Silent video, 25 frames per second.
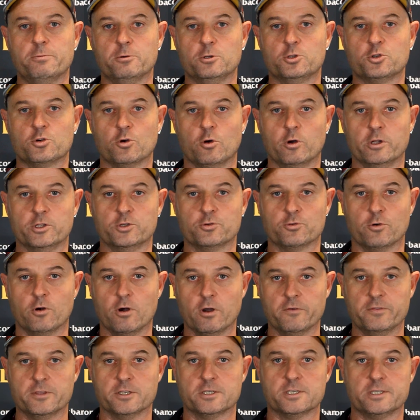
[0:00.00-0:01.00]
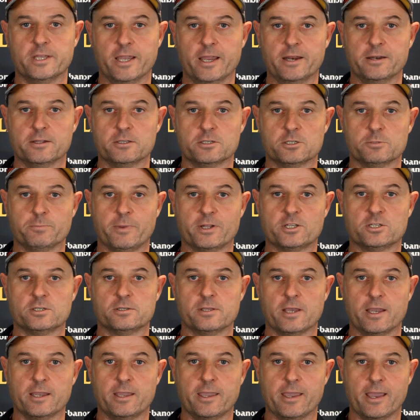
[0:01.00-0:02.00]
who try and drive the standards as much as
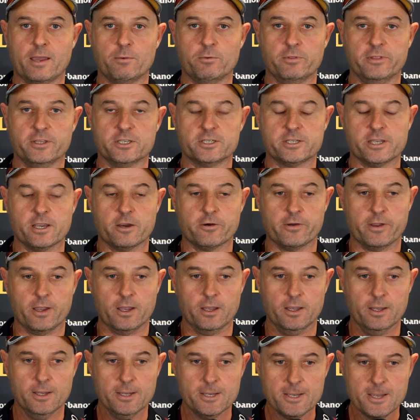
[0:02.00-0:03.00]
they can in this area.